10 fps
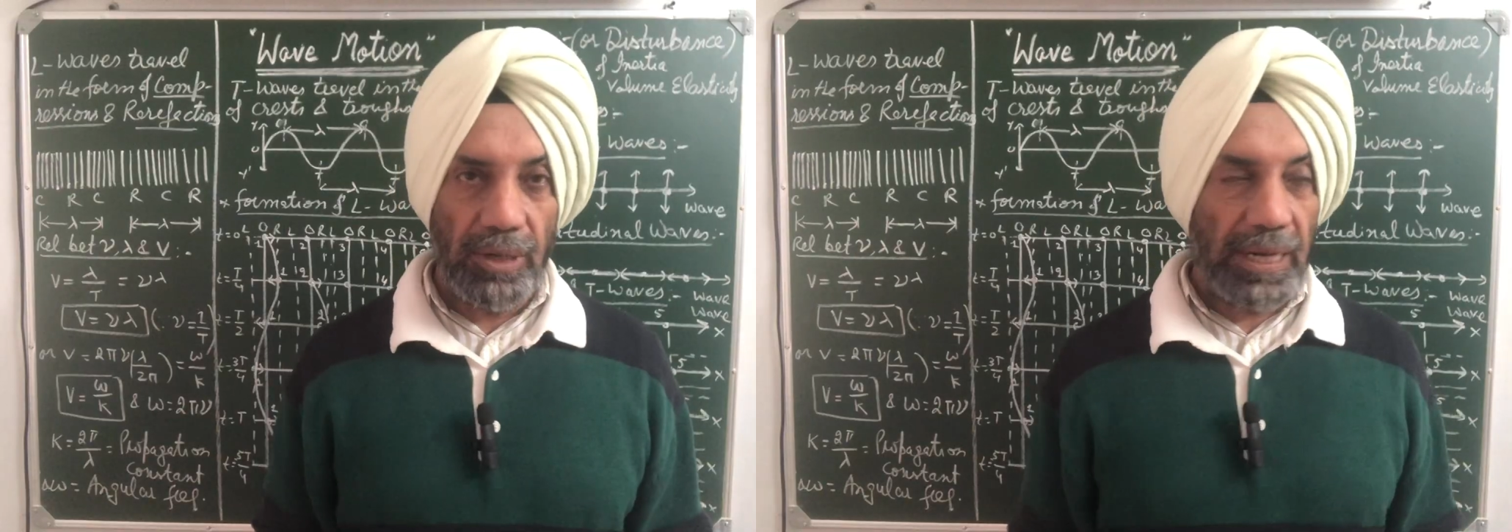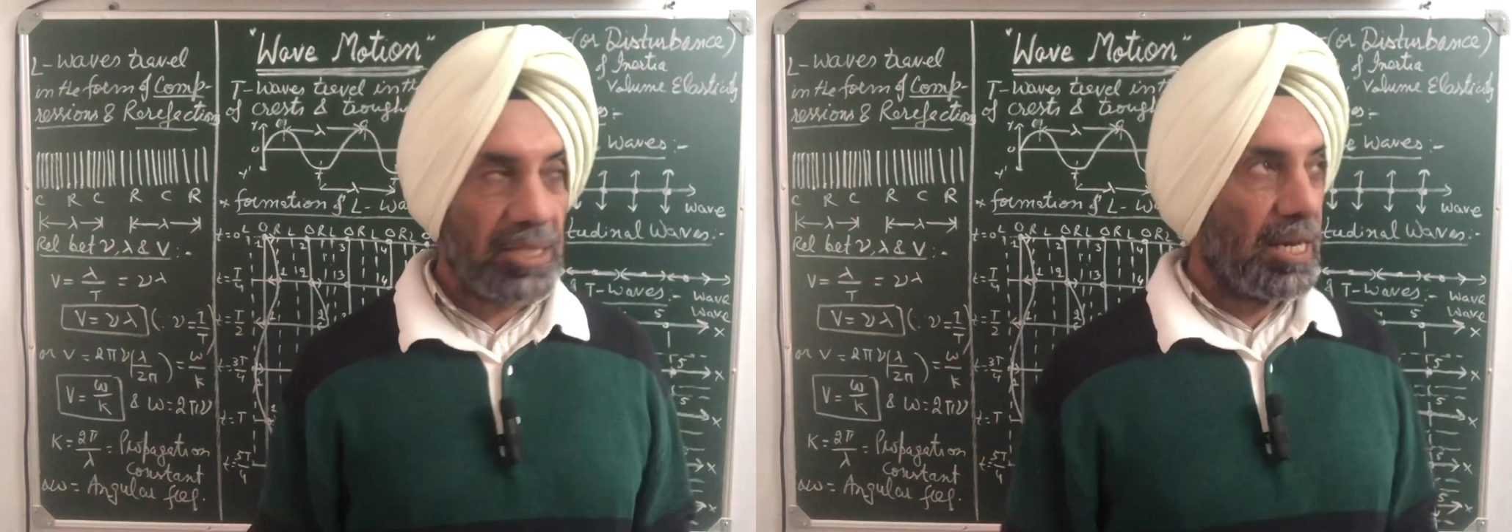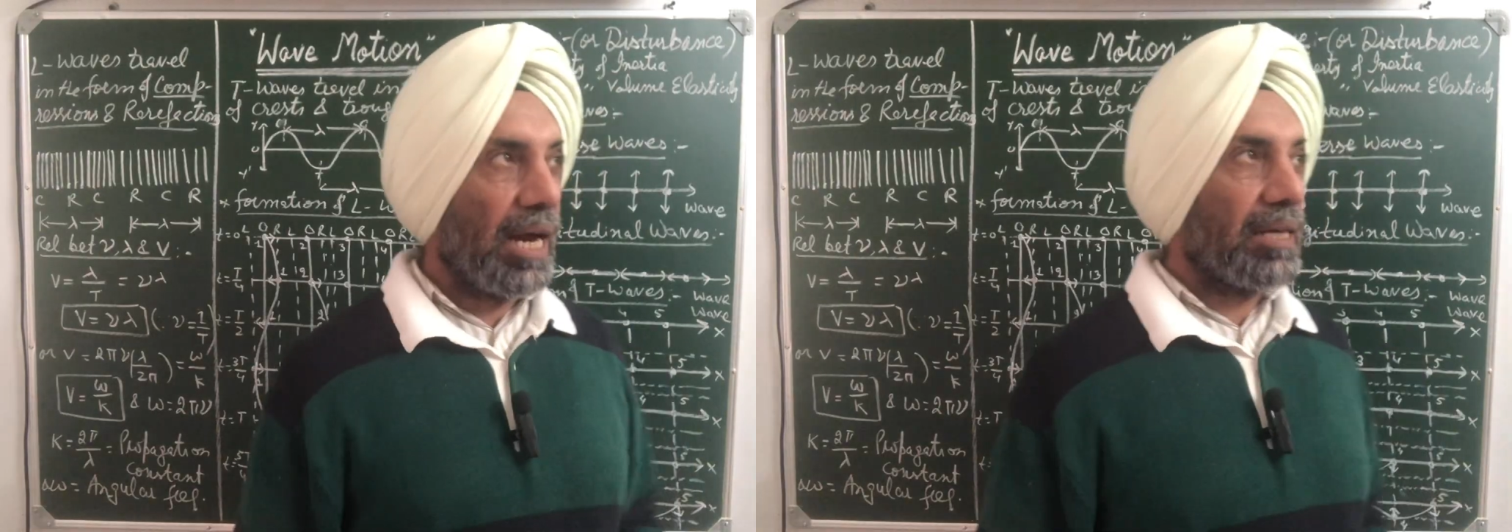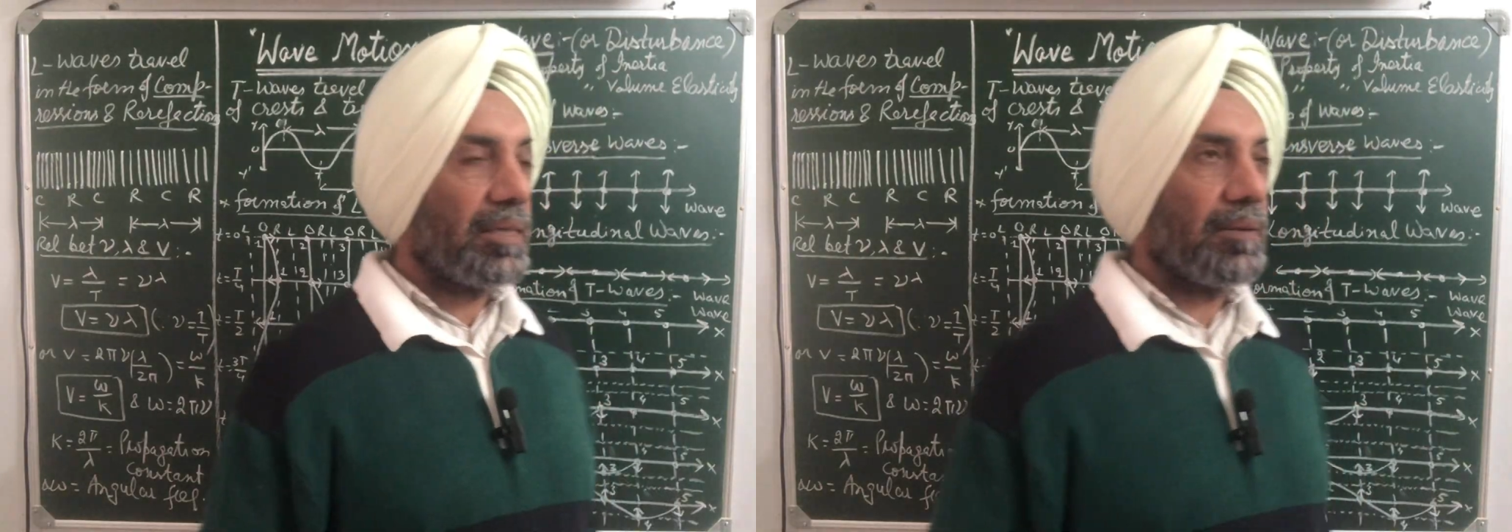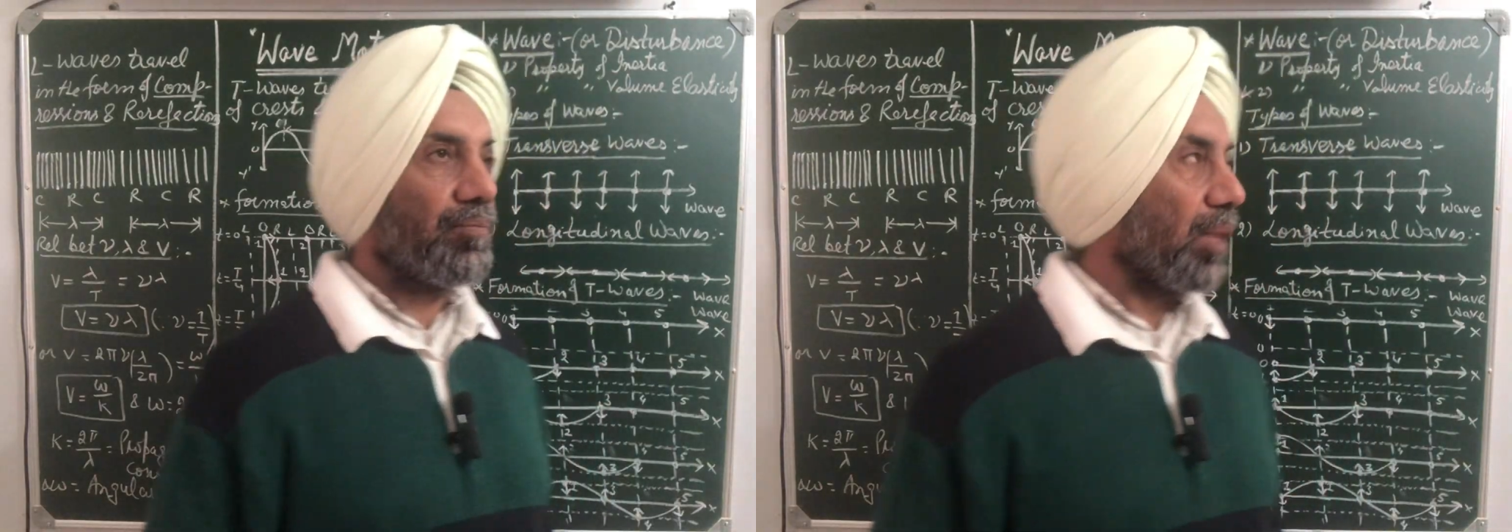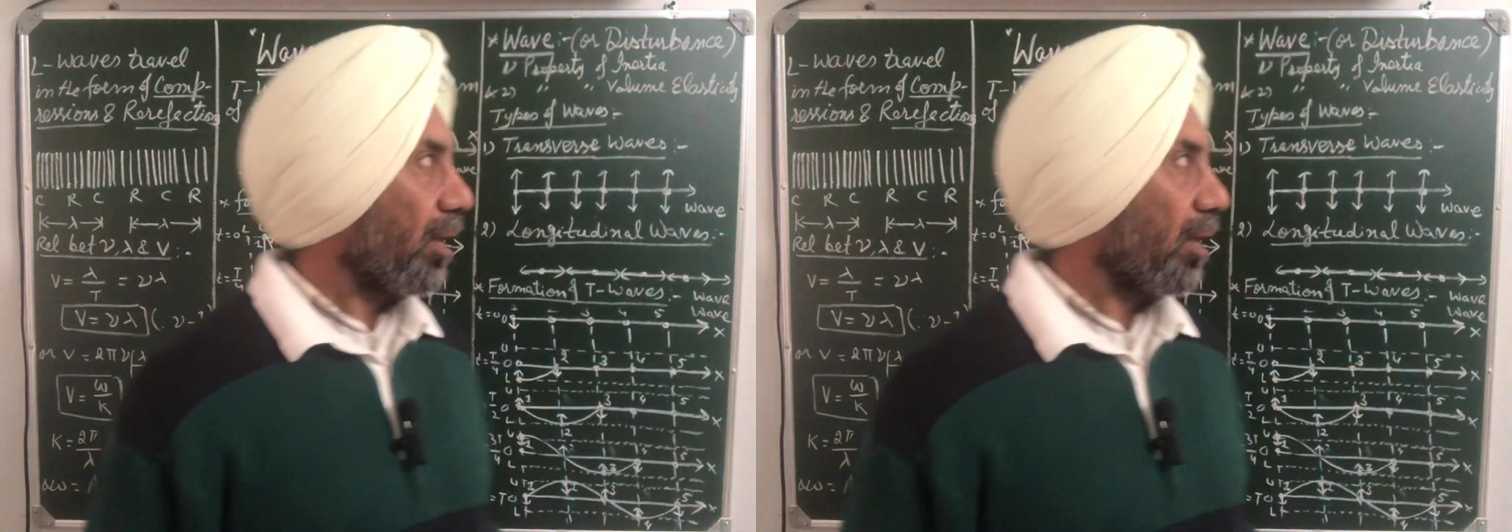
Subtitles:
let us start.